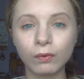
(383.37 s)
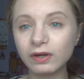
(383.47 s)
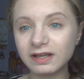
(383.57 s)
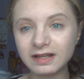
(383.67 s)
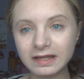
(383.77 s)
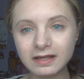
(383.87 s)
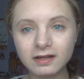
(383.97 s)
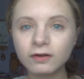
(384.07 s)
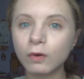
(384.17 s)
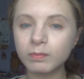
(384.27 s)
oily
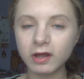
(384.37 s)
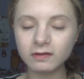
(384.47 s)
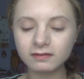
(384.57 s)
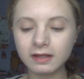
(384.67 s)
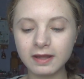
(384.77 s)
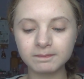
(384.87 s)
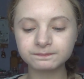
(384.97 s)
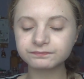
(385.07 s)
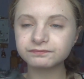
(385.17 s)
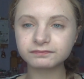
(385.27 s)
combo skin,